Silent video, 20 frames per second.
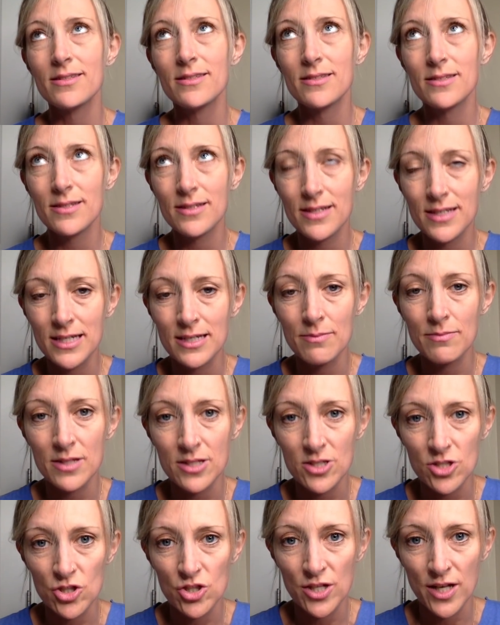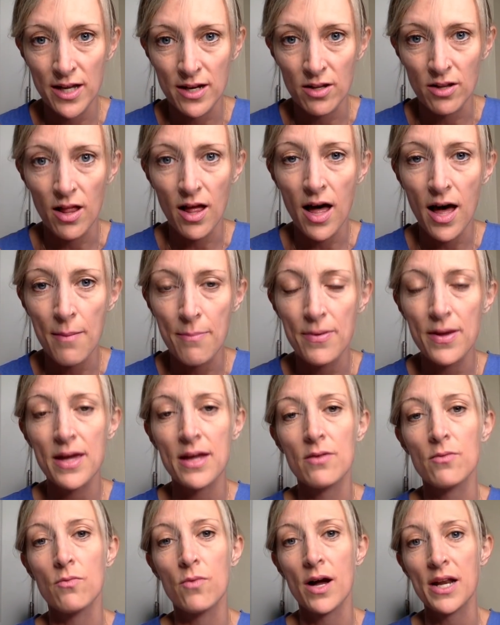to keep this channel up
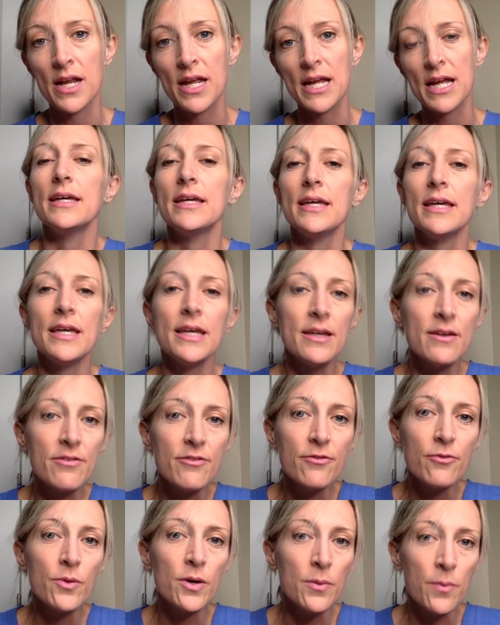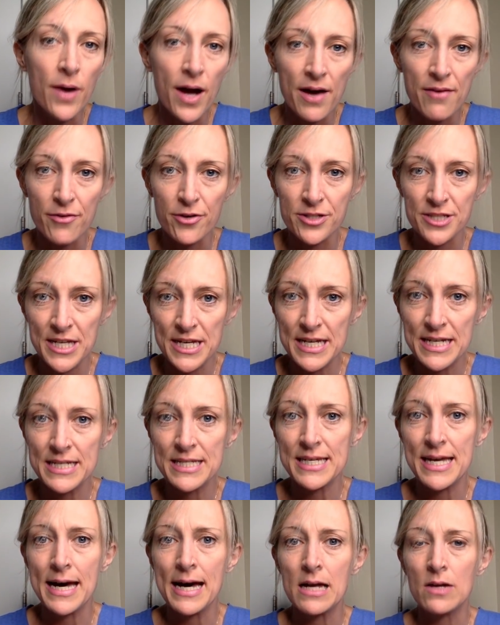and running. If we were ever taken
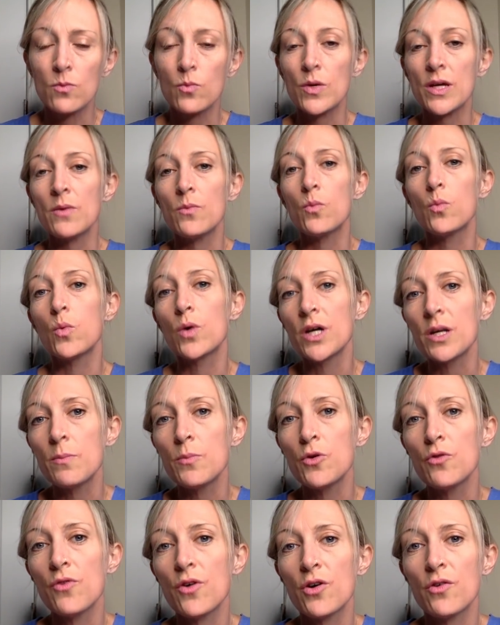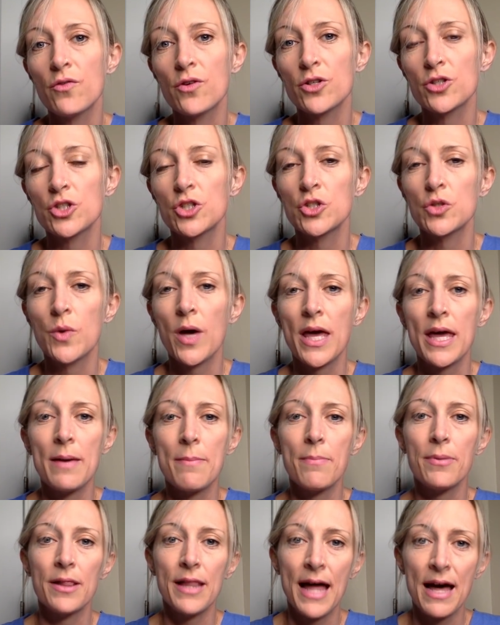down, we would move over to a
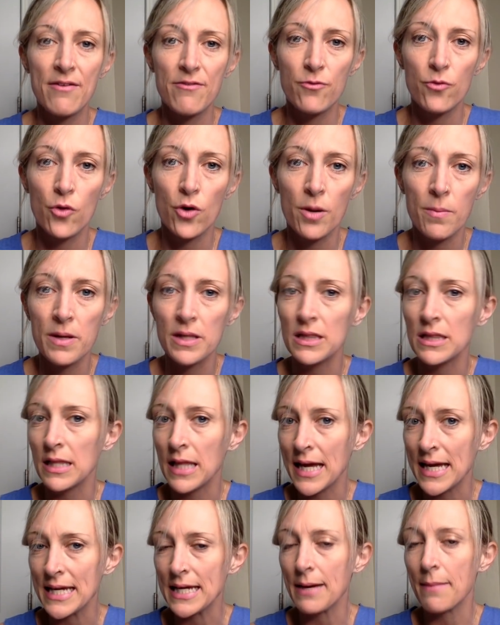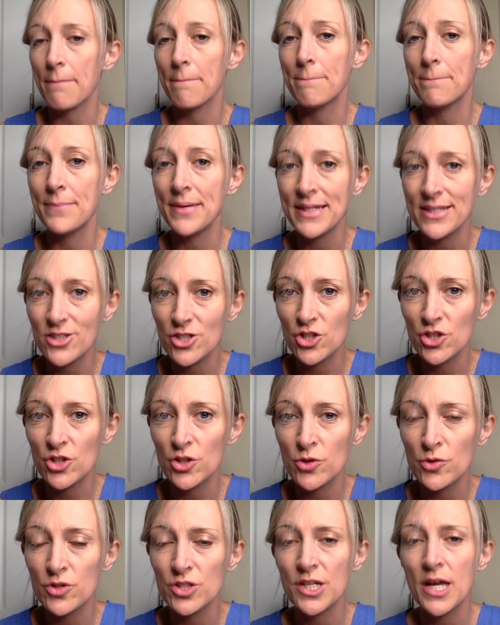platform like
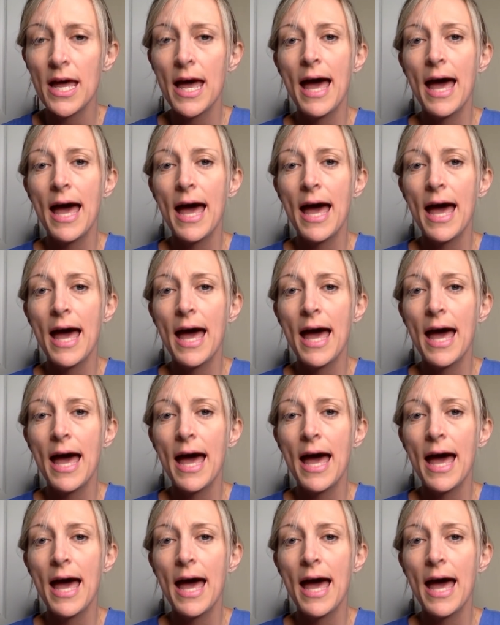BitChute.